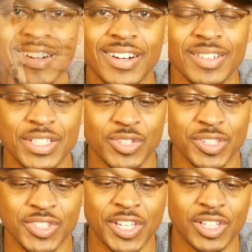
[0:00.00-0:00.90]
All right, so
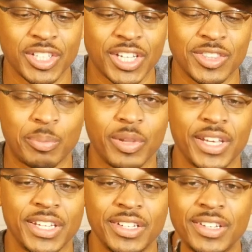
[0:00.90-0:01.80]
let's take a look at the
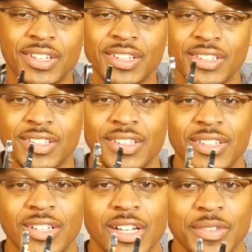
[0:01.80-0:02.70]
blade
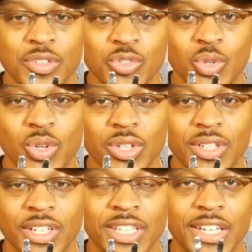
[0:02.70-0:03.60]
on this tool.
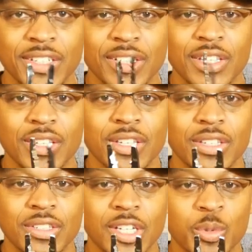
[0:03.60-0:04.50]
Again,
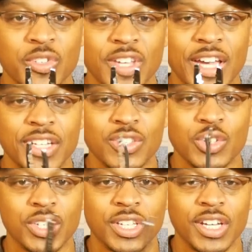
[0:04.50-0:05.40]
double-sided, so
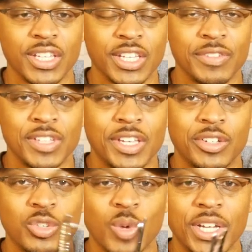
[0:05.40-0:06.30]
you can cut left-handed
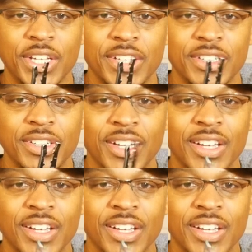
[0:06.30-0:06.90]
or right-handed.